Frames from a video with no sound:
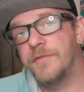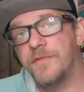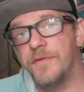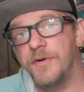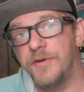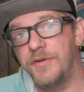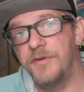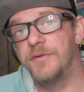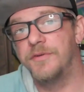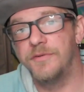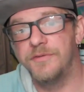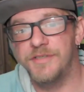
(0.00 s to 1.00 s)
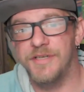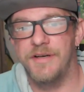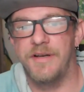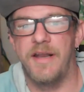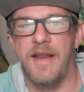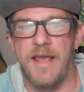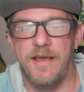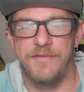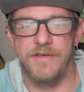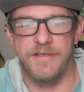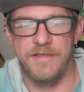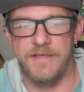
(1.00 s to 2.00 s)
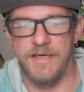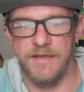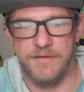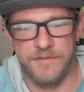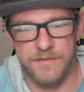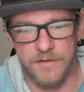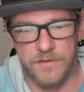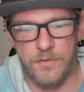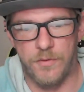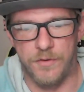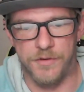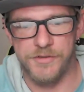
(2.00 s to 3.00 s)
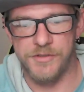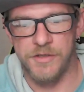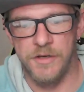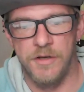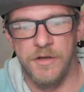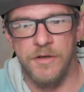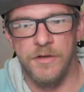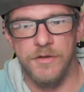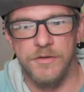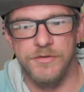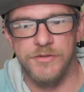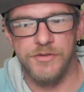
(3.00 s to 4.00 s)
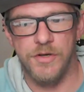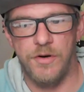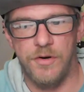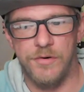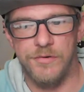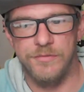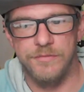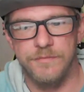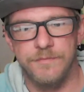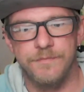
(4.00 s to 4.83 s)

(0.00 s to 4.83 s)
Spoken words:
for you to navigate the course. So